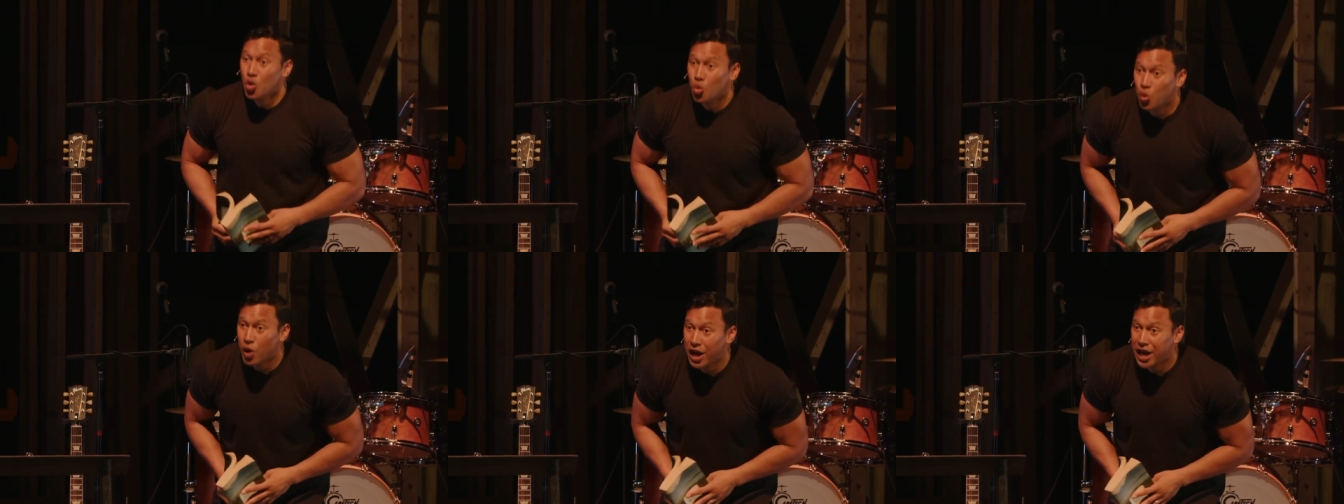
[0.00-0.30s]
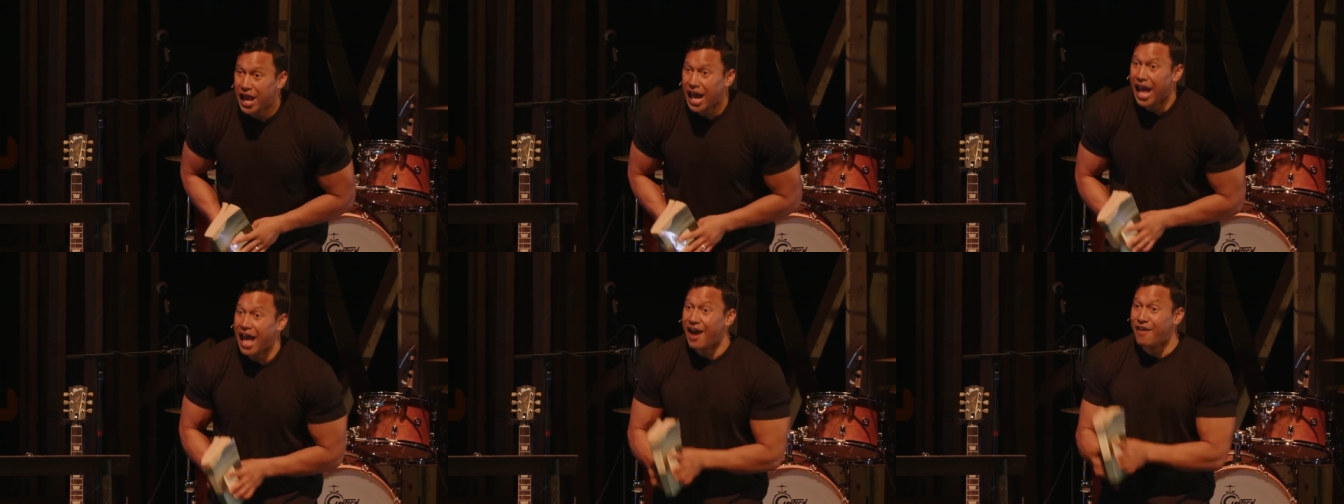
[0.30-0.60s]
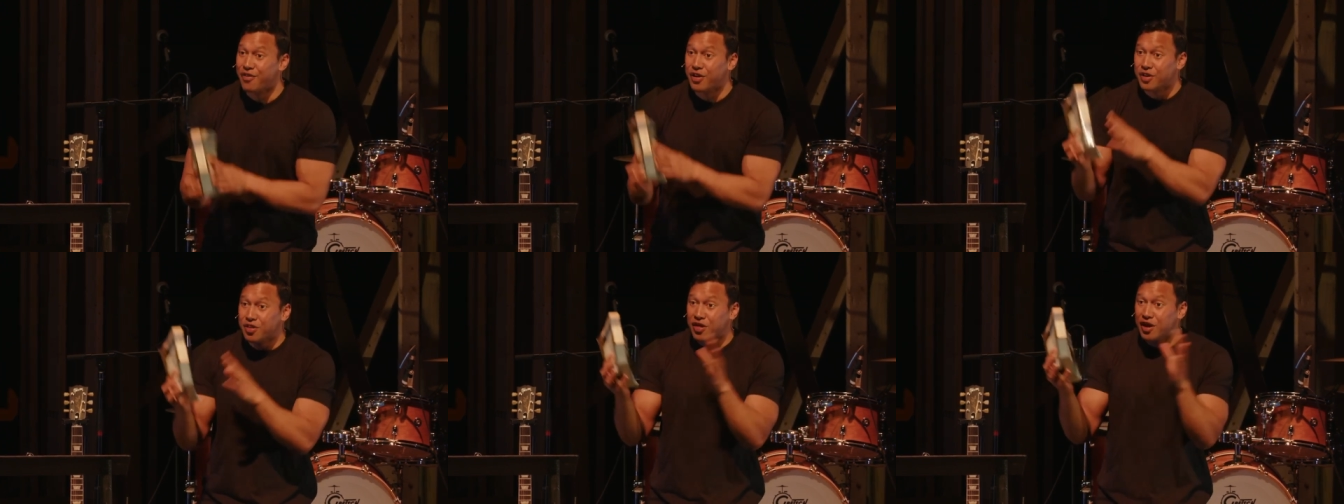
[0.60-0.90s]
when
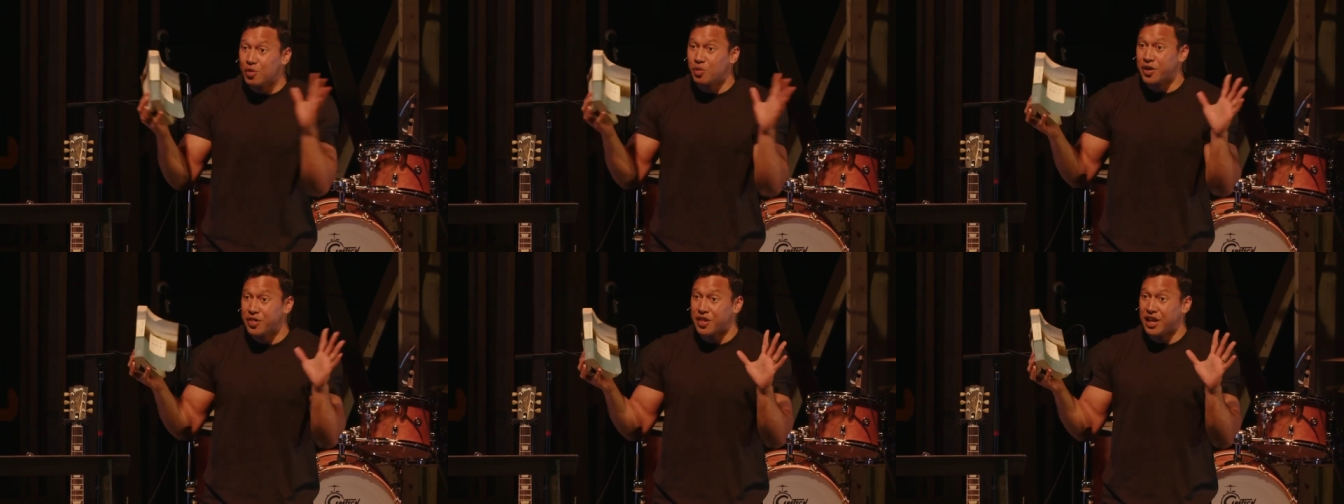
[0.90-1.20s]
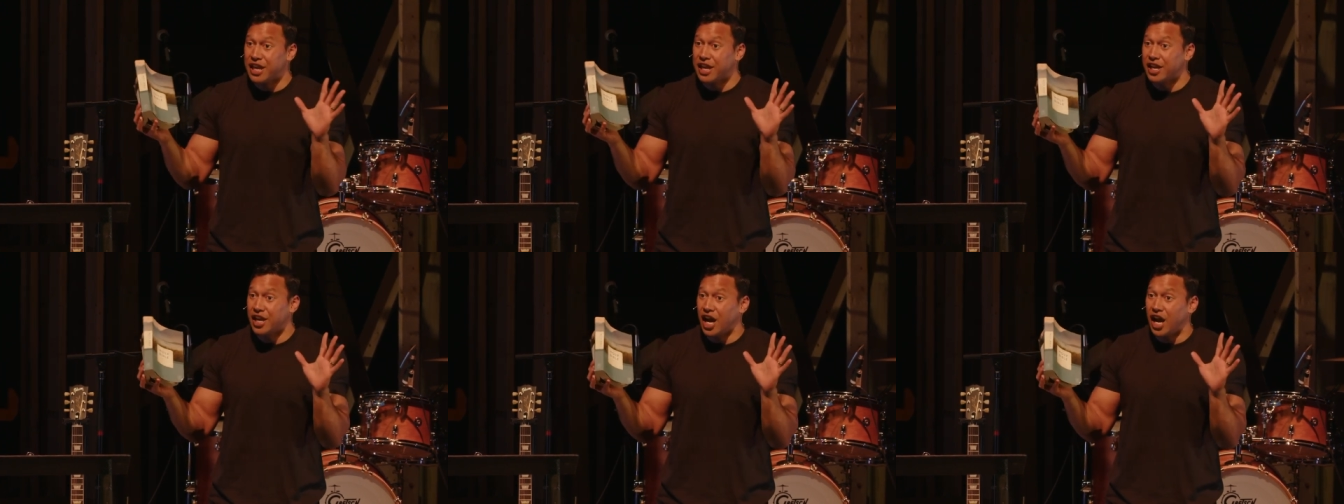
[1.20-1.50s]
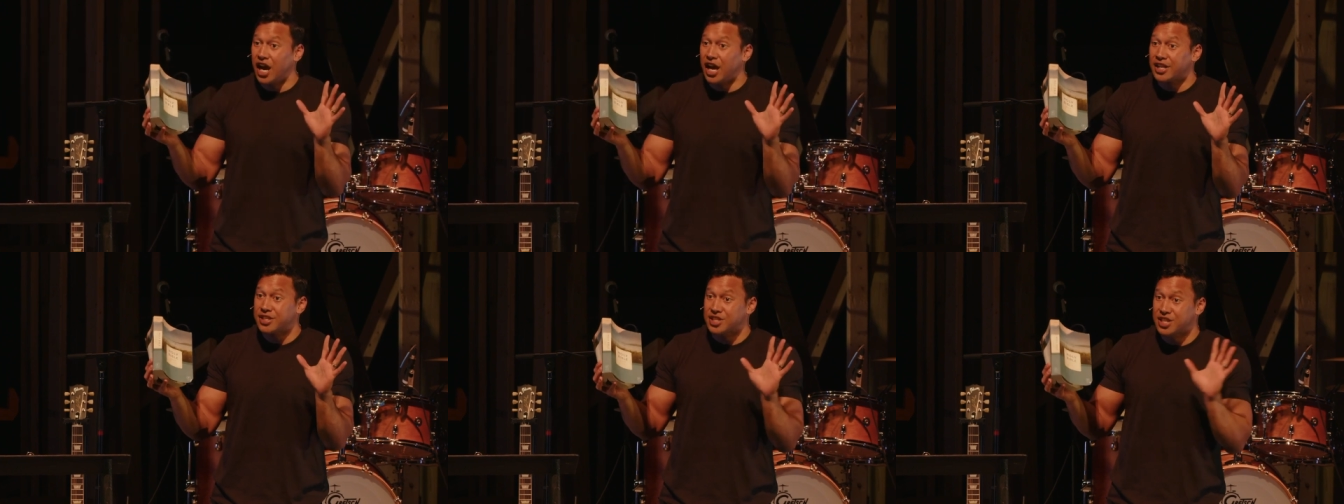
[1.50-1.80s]
everything within
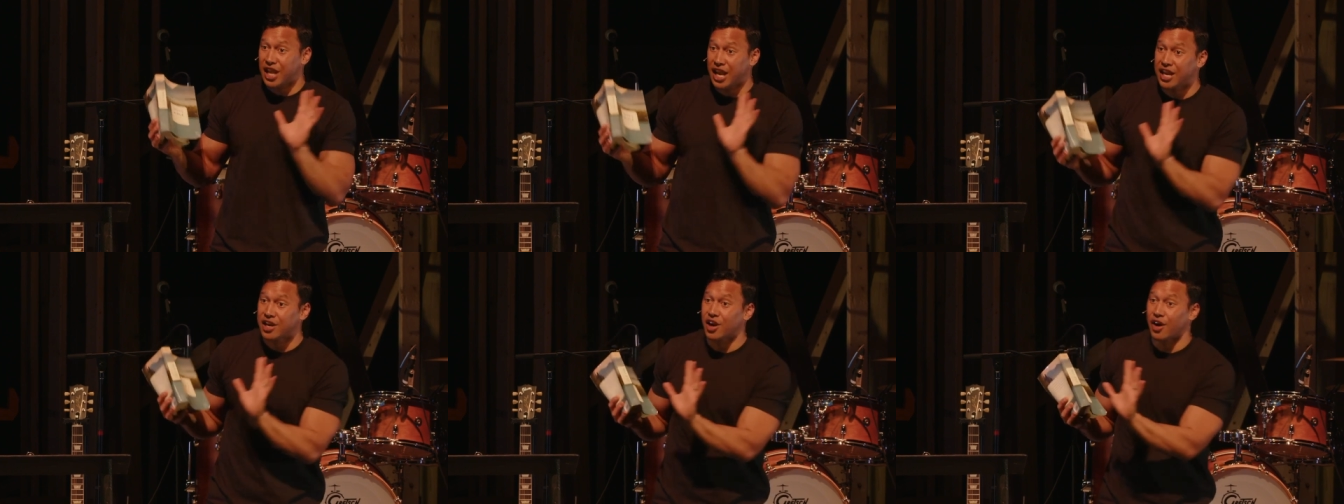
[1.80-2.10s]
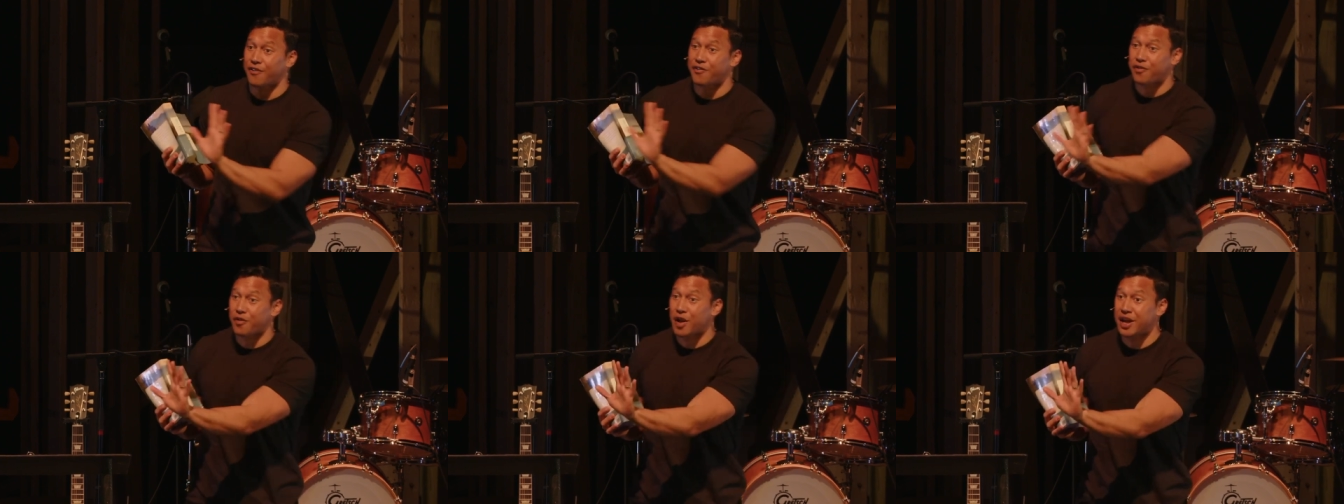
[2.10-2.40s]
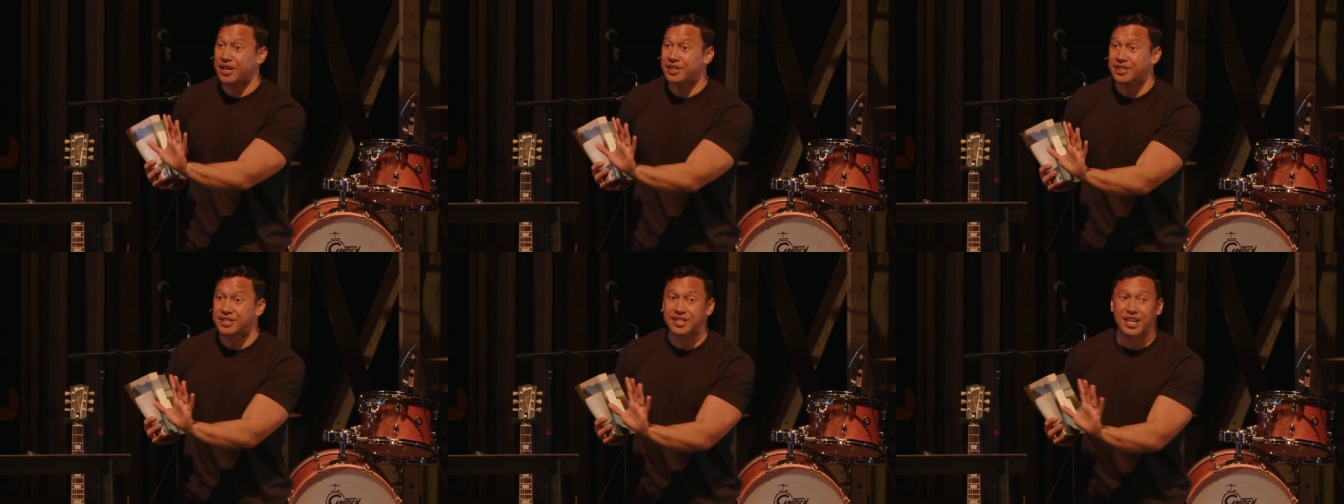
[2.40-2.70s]
us and our
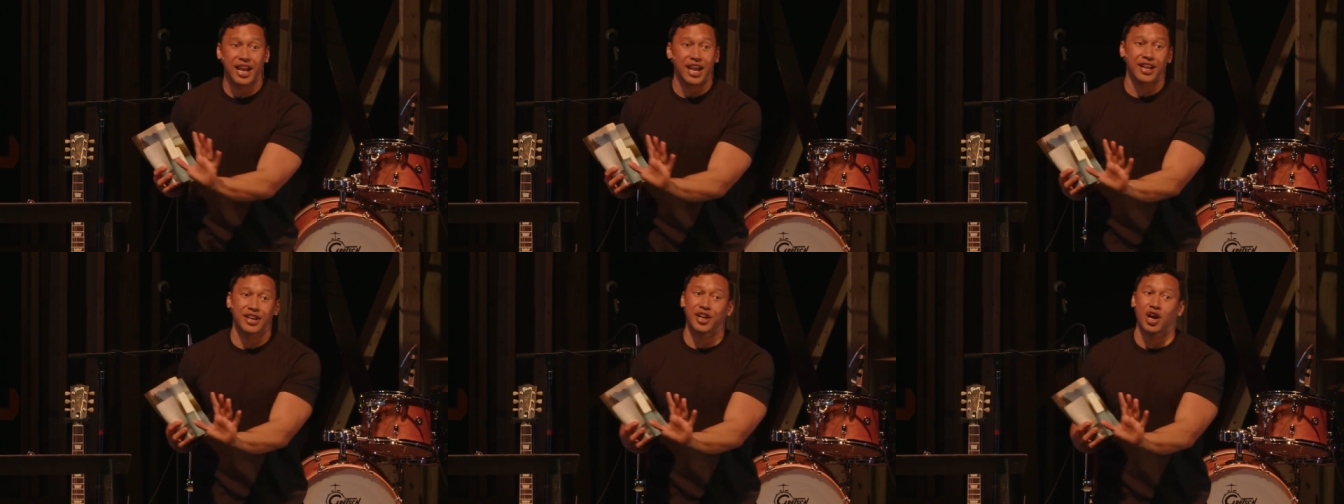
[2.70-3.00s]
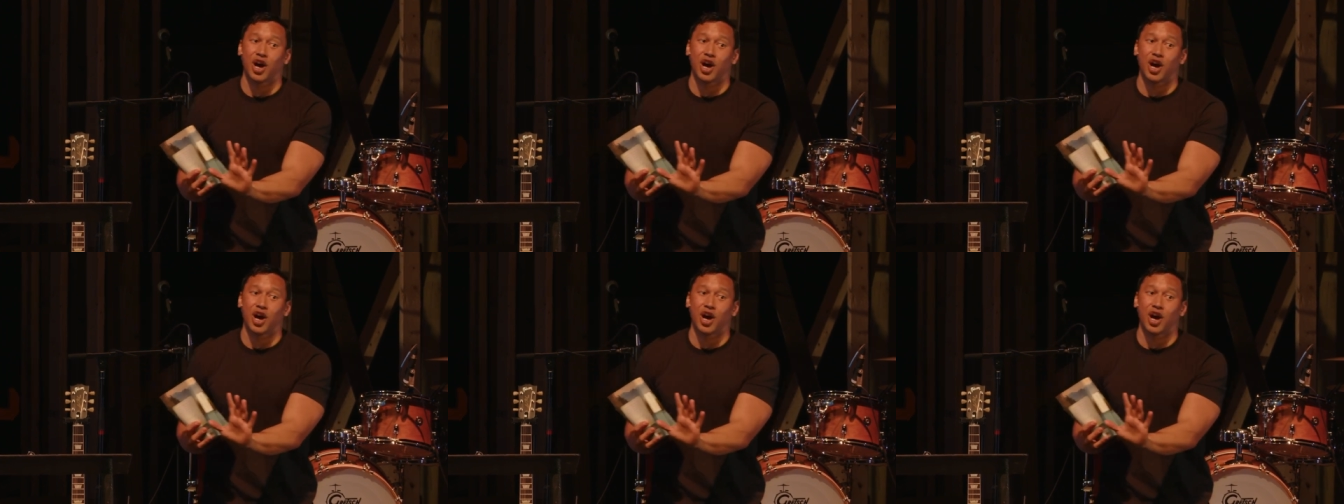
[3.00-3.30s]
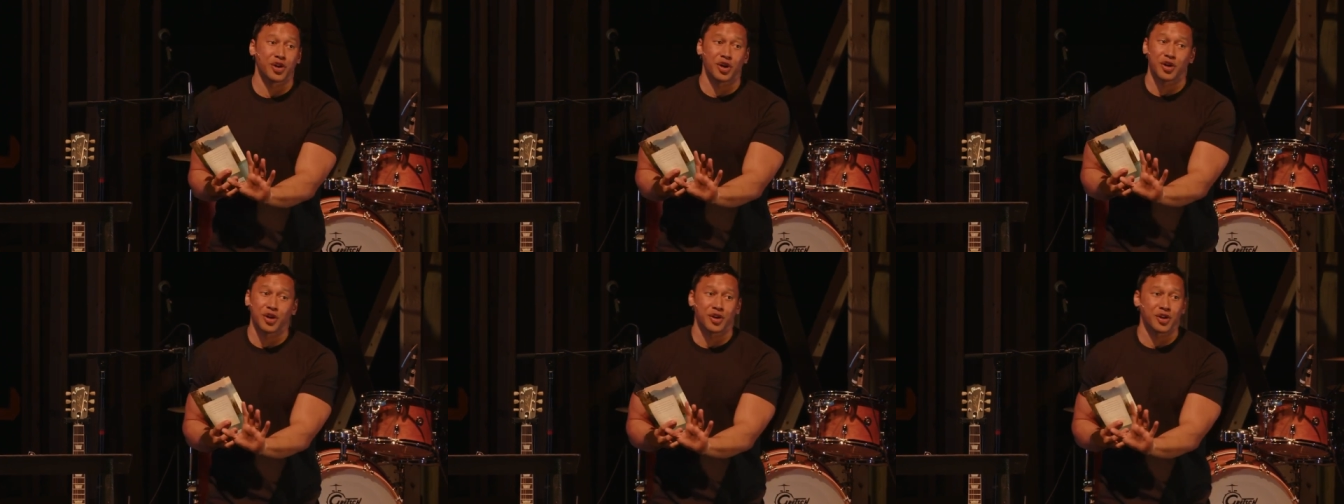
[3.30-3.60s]
friends say No,
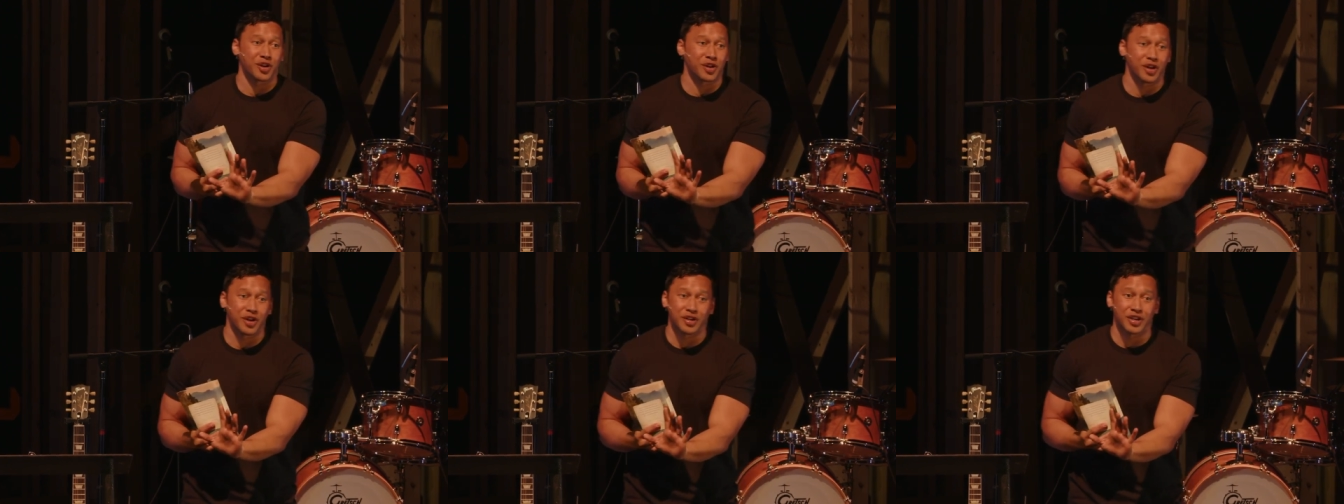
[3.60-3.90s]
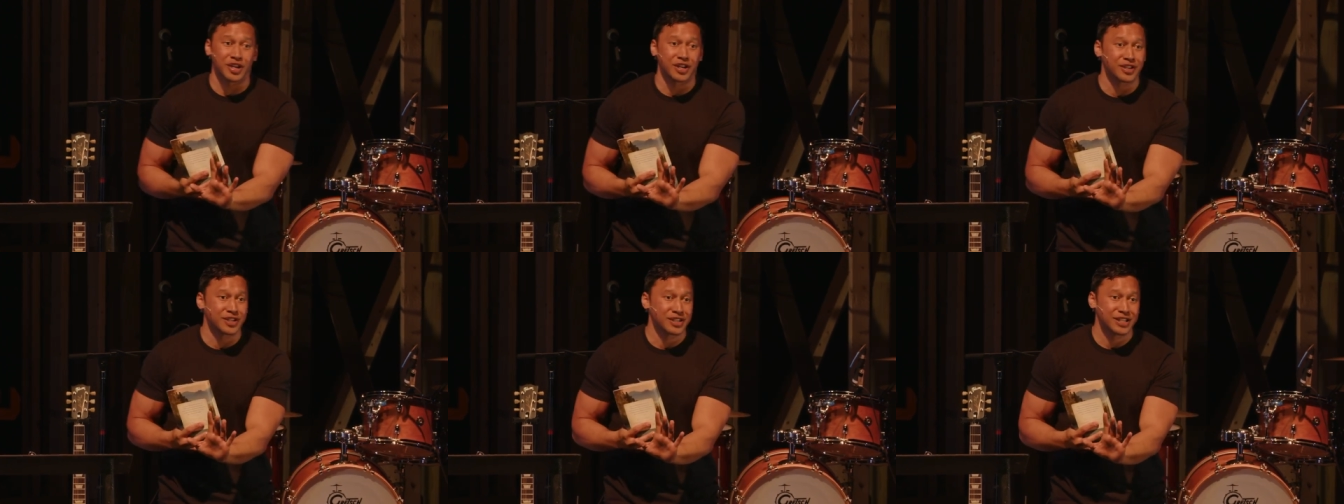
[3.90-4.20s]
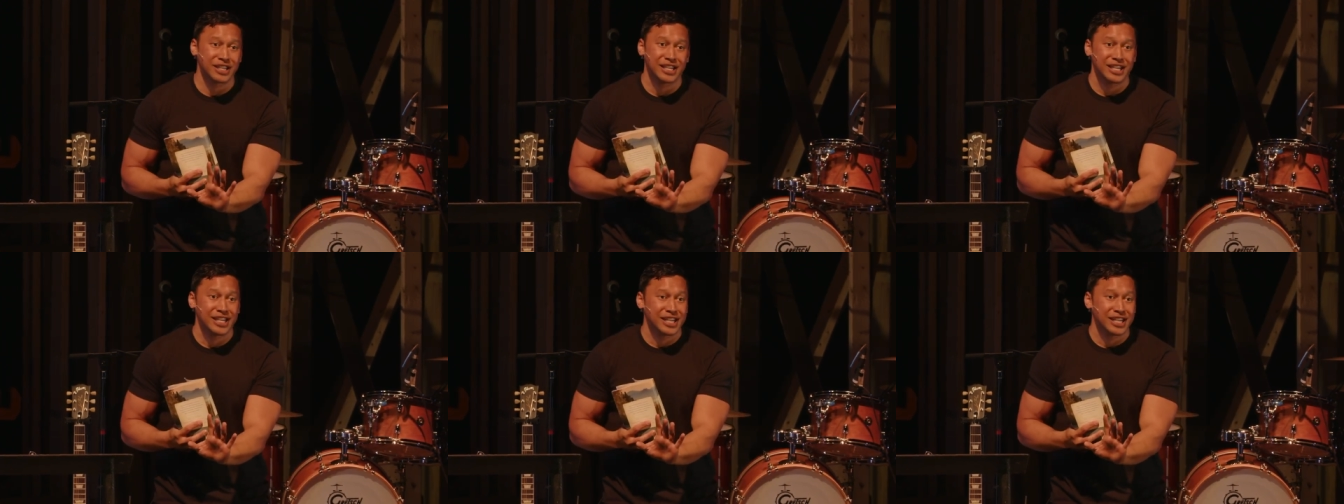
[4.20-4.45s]
no, no, no, no, no, no.